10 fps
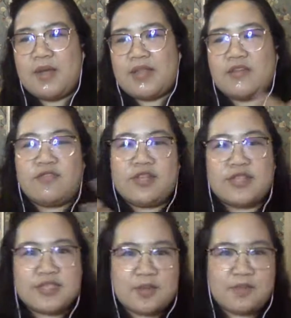have
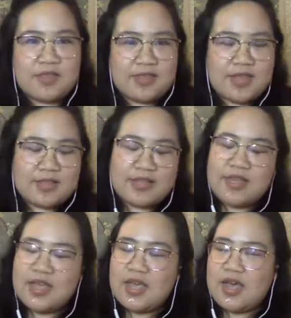written something that
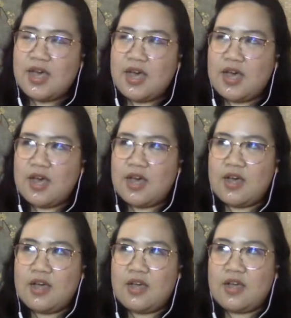
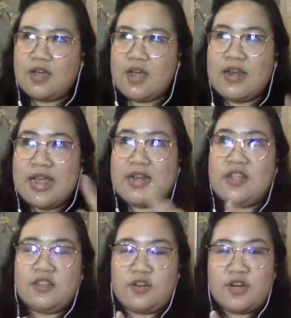an
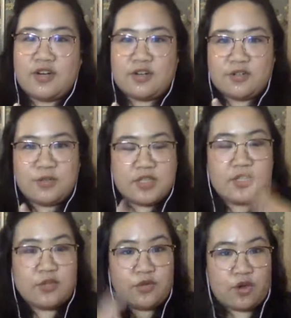editor who
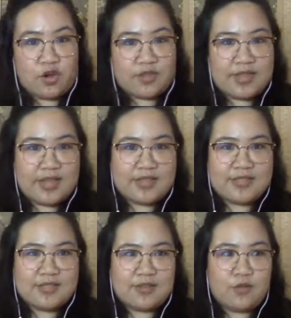doesn't know the
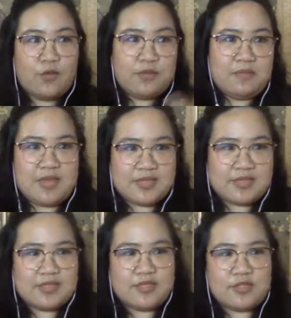context would
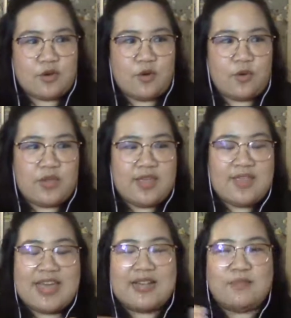miss. So in
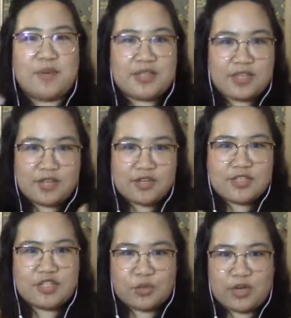that particular
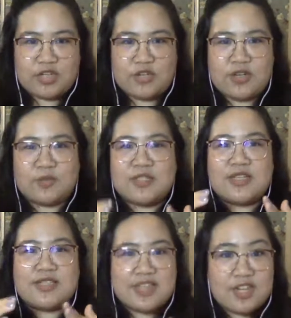situation, it was
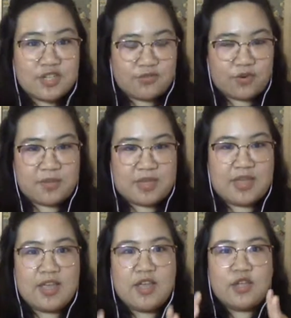essential for me
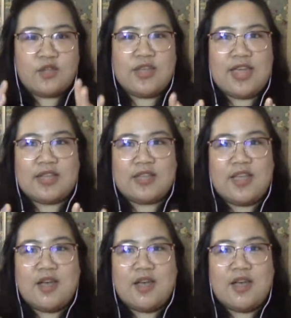to get